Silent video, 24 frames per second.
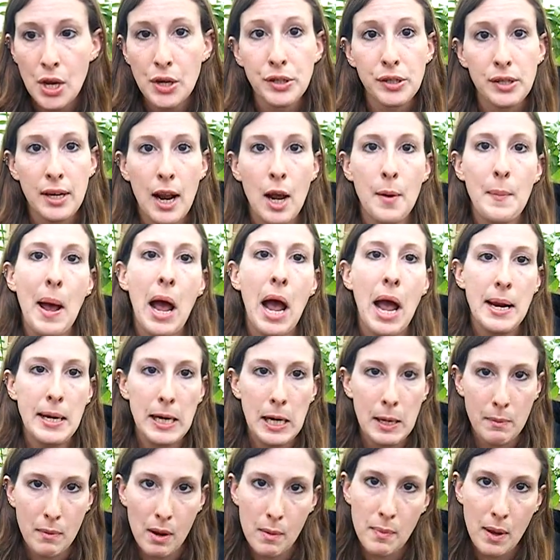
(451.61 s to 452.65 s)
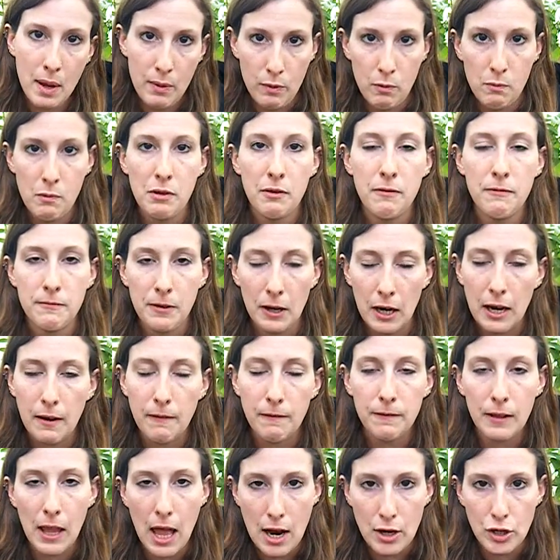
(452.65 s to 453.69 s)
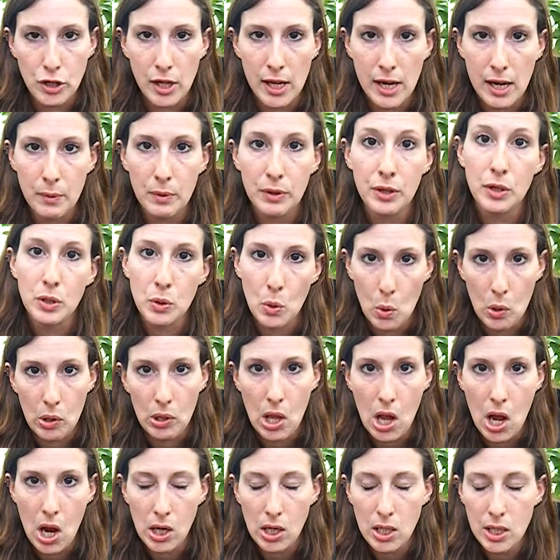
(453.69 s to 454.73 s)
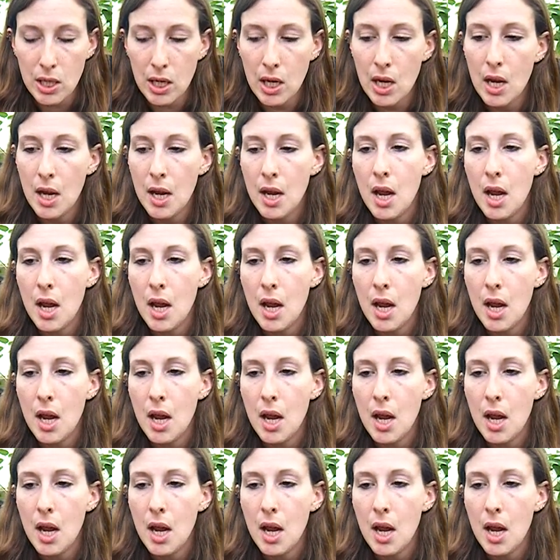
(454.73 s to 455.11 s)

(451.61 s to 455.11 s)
So now I'm hiding in my bedroom with a freaking flashlight with the door locked.